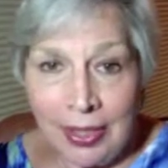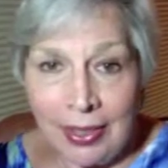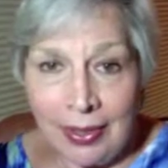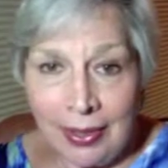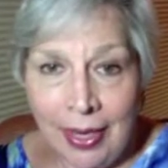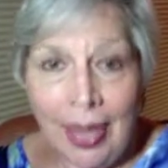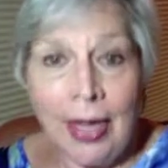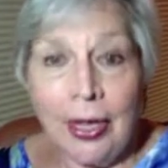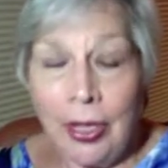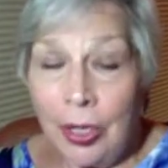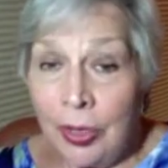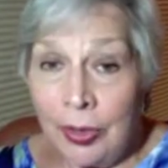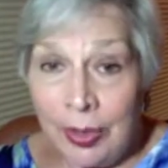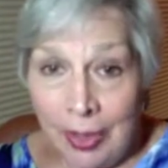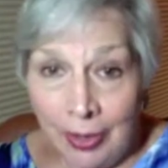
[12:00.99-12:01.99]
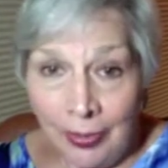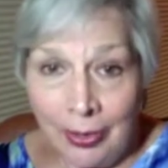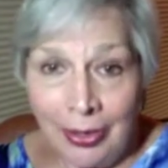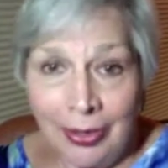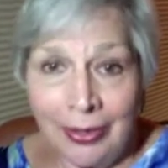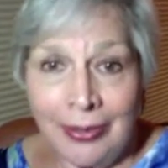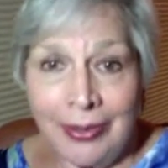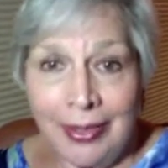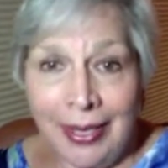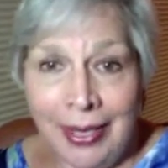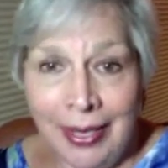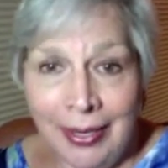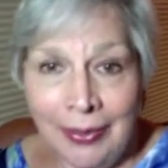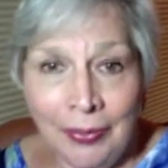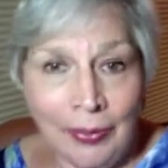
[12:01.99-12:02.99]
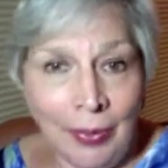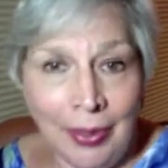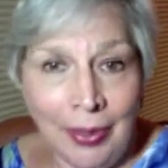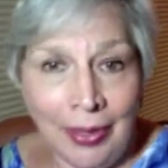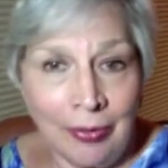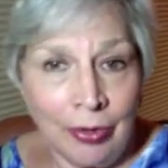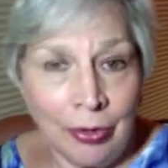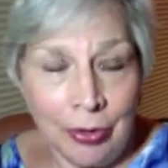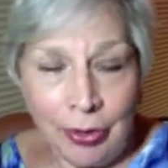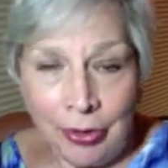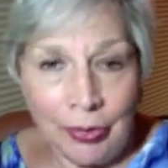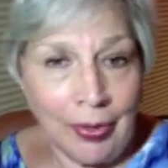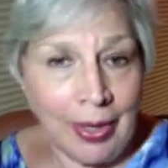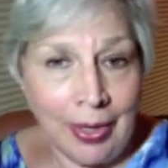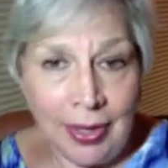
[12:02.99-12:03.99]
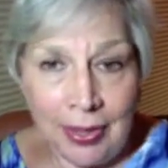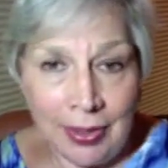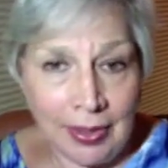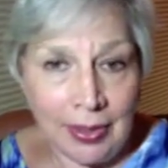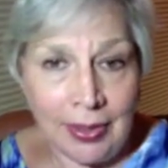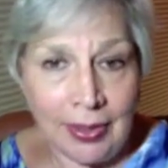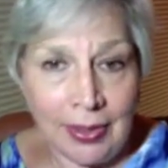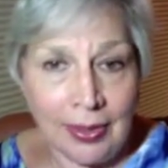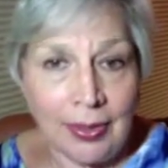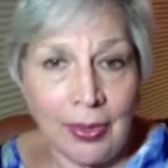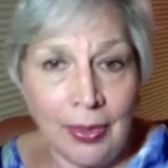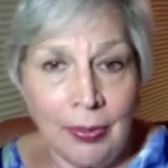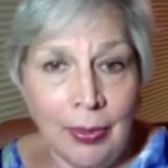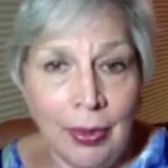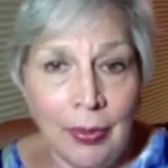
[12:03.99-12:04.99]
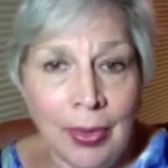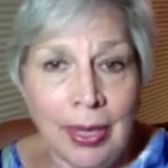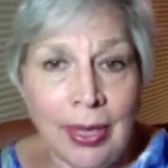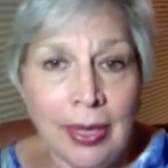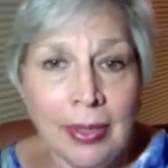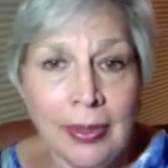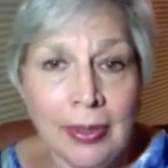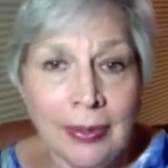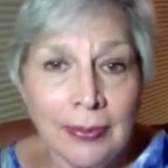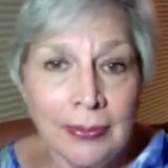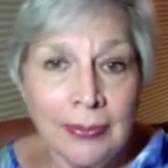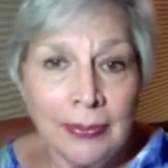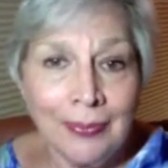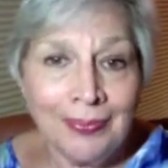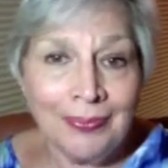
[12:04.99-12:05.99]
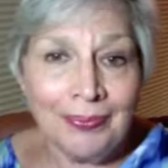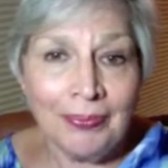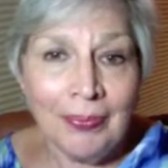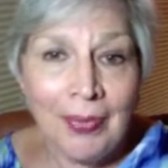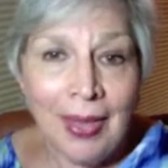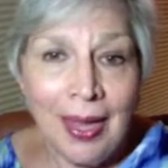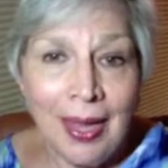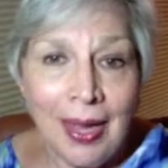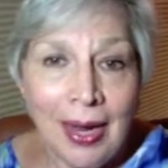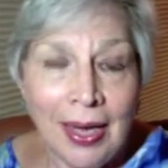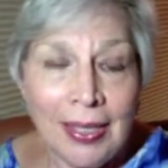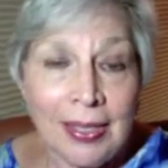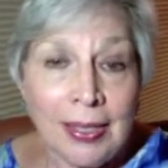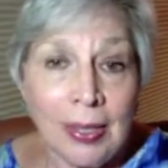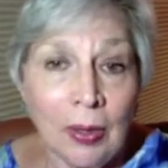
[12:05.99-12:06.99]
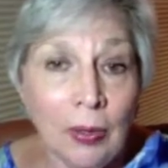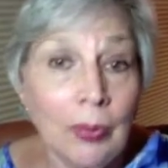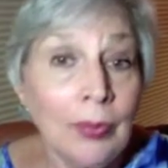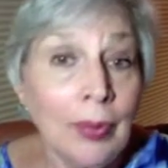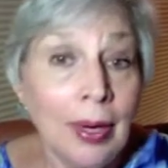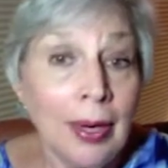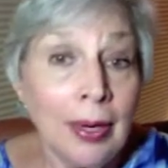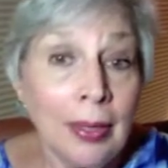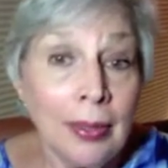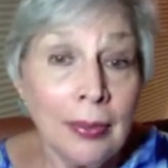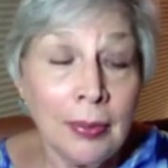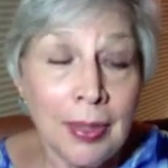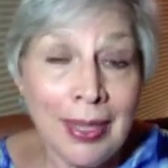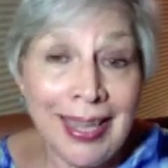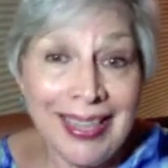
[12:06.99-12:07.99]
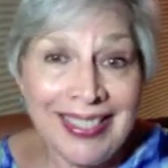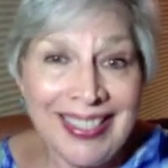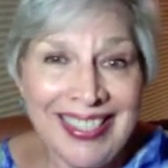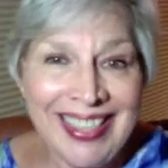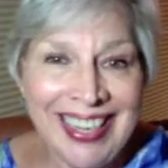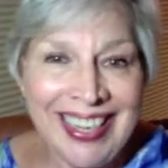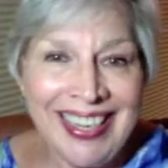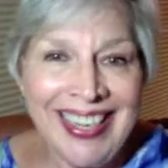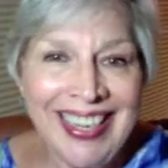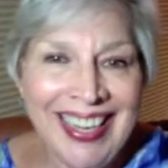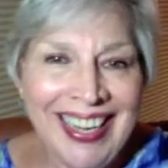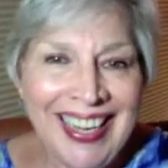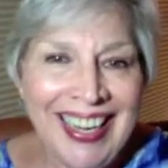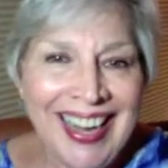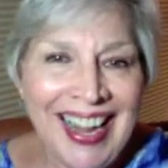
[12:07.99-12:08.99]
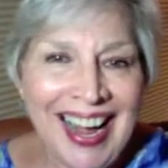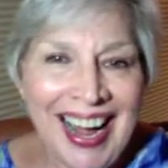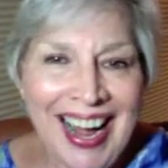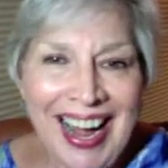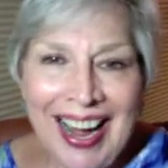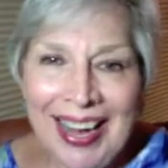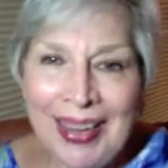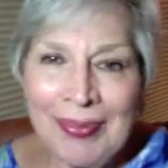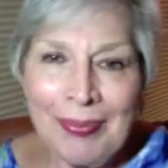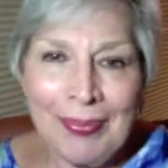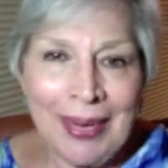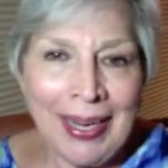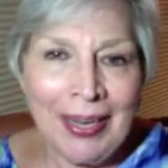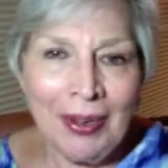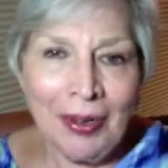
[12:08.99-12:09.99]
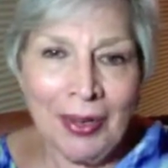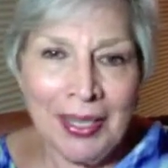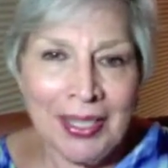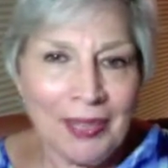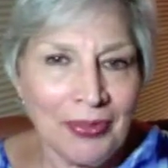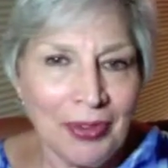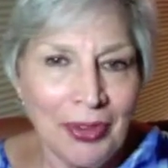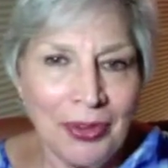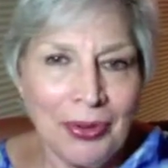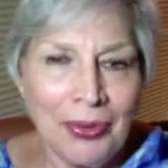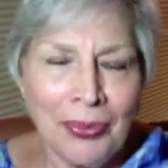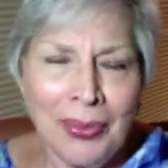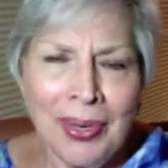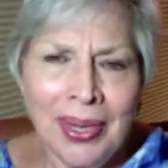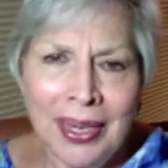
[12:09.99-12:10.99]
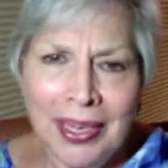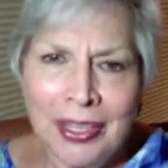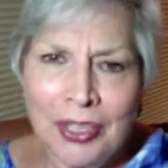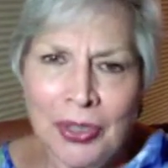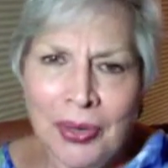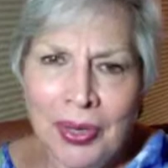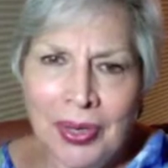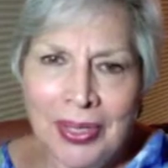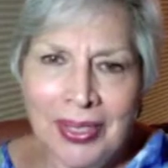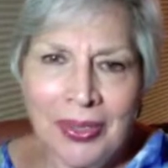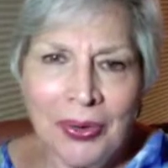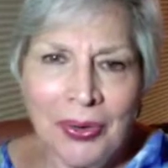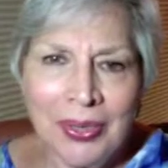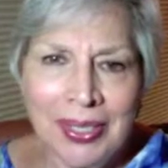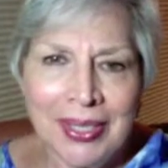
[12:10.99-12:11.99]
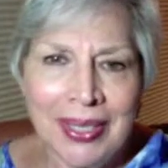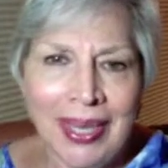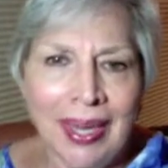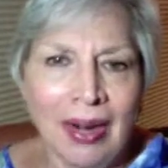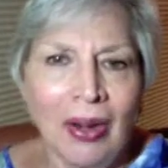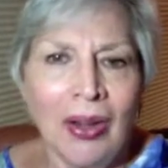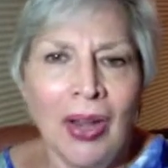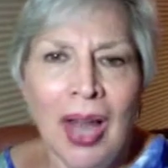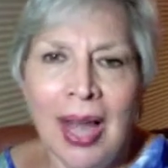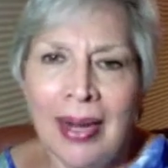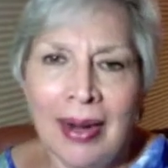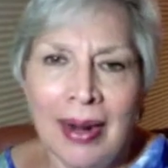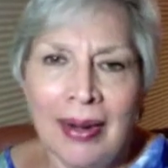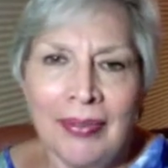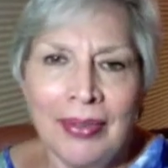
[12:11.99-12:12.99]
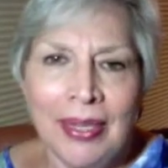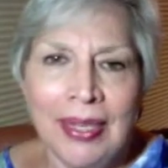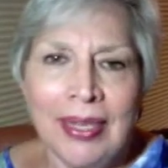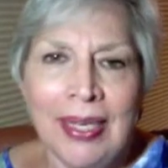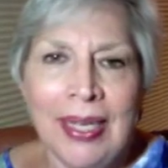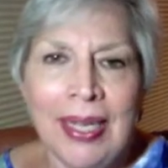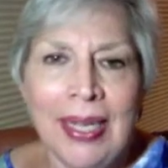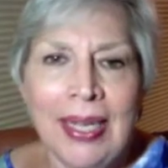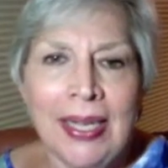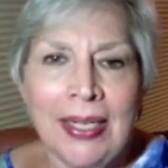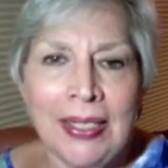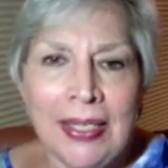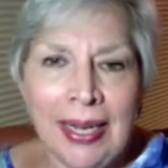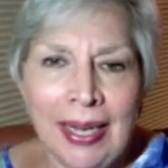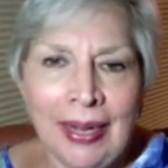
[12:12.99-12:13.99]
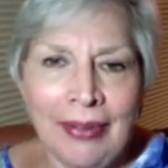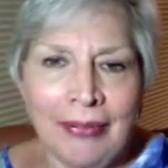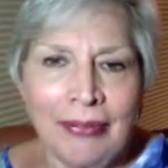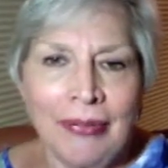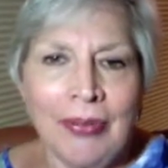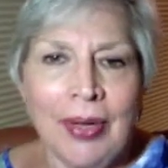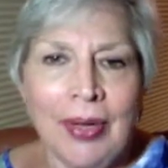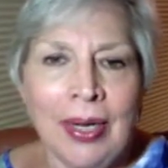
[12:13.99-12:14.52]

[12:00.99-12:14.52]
it, you're done with it. And whatever your grade is going to be what it is. So with that said, my goal is for you to really enjoy this course, to get a lot out of it, to have